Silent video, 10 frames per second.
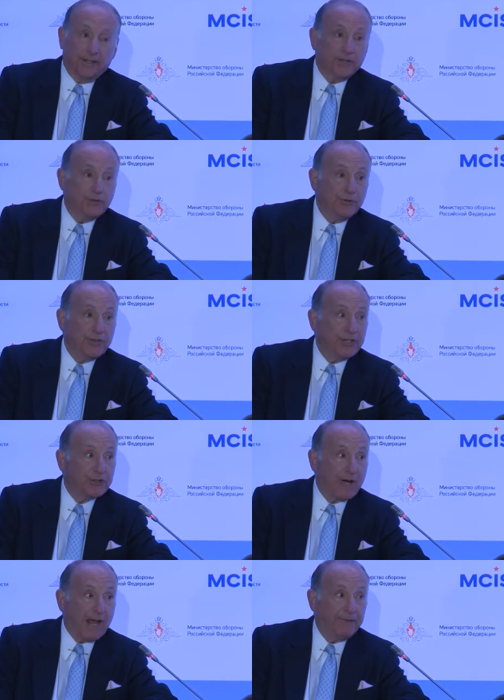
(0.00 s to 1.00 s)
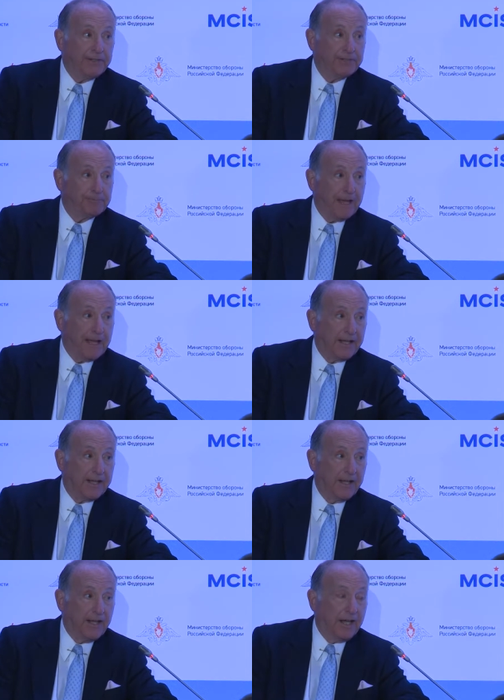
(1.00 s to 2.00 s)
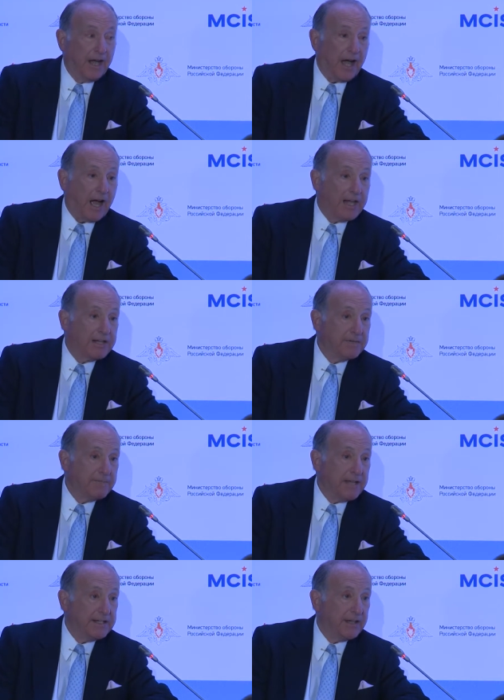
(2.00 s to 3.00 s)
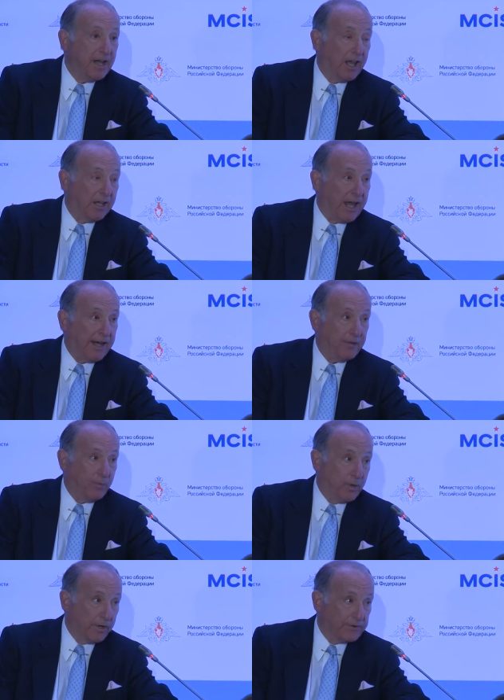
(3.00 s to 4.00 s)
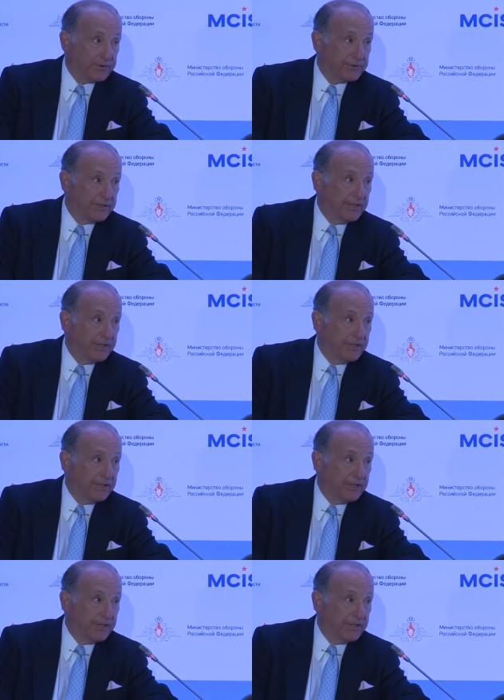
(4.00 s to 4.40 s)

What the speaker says: you think traffic is bad? I can make it a lot worse.